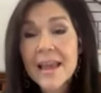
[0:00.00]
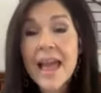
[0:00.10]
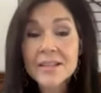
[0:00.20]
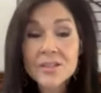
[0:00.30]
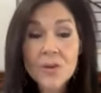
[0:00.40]

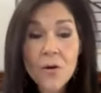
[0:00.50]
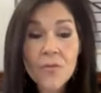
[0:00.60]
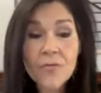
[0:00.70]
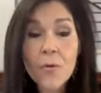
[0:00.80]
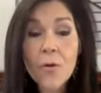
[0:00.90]
and so
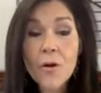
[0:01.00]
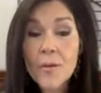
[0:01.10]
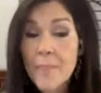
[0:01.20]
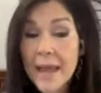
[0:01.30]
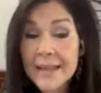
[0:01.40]
for
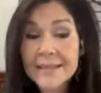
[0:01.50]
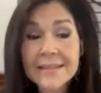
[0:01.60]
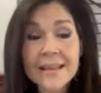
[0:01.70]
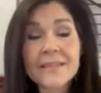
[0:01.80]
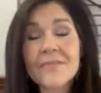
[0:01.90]

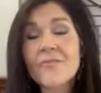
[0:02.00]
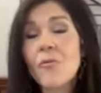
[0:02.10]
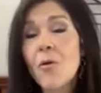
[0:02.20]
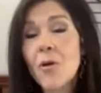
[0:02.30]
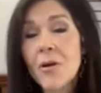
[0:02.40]
medicine
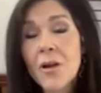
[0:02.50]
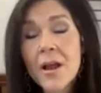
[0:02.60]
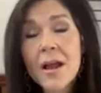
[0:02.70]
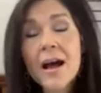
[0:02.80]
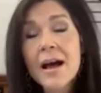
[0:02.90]
for
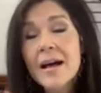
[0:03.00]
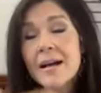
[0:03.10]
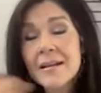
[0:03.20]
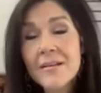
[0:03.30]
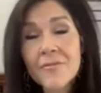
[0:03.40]

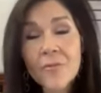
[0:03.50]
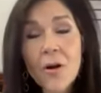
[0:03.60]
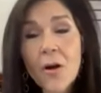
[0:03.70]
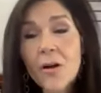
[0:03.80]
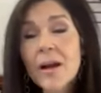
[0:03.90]
uh,
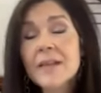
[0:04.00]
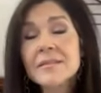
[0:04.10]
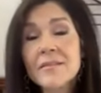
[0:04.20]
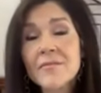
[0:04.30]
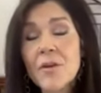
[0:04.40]
for all kinds
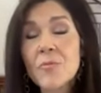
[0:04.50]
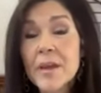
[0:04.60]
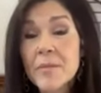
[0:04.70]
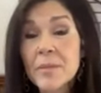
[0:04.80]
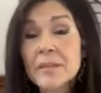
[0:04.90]
of
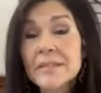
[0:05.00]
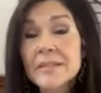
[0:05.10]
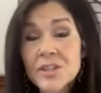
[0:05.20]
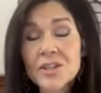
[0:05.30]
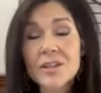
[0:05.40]

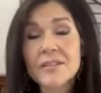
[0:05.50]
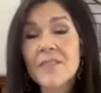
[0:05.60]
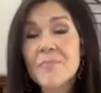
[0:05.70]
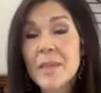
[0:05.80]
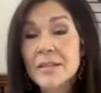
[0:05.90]
rehabilitation
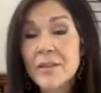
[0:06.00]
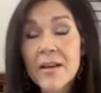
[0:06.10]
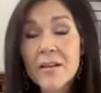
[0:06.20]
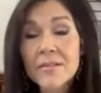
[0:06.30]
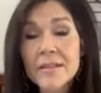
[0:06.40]
of mental
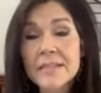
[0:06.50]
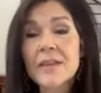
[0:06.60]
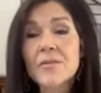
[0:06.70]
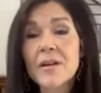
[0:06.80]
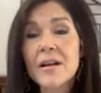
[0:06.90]
health, et
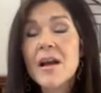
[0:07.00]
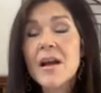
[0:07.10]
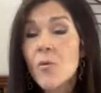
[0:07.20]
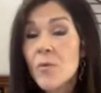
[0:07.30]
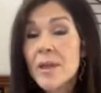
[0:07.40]
cetera.
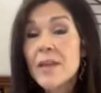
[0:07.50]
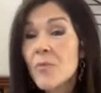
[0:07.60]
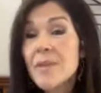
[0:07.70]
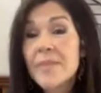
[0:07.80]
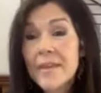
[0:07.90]
We
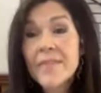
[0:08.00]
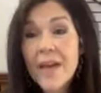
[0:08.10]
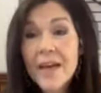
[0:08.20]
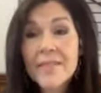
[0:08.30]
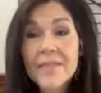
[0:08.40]
we think
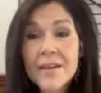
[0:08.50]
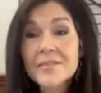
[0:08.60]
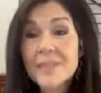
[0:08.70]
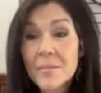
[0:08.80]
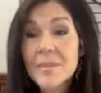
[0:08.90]
that
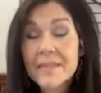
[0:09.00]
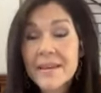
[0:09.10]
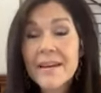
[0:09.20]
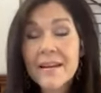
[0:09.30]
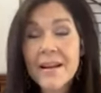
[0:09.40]
there's something
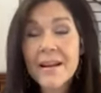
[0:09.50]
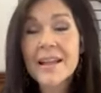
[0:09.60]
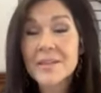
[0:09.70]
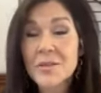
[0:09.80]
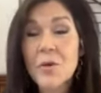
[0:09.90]
there,
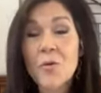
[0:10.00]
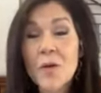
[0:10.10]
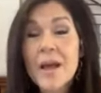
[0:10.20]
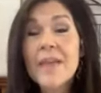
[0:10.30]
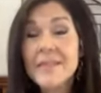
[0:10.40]
and so
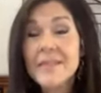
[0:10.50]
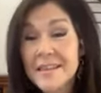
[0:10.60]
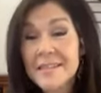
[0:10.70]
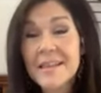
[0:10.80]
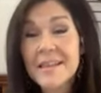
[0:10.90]
this
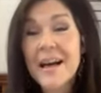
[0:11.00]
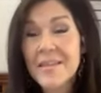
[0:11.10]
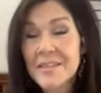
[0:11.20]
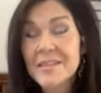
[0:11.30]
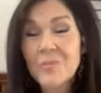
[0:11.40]
is uh,
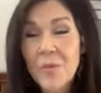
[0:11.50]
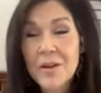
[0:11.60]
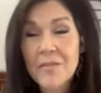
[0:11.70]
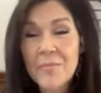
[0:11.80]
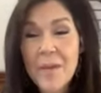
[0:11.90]
this is
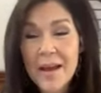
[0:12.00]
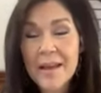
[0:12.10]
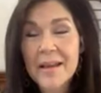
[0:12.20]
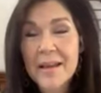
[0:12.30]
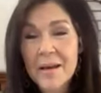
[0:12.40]
one of
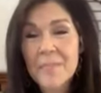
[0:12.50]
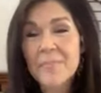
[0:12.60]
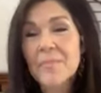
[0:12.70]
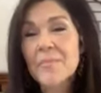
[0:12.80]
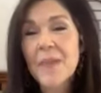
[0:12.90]
my
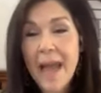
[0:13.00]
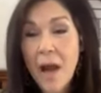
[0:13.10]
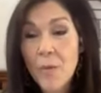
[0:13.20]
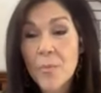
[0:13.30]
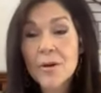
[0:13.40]
um, my
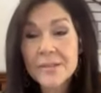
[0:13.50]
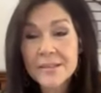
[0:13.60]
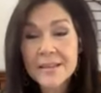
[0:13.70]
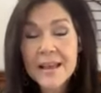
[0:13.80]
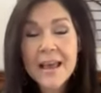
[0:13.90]
outputs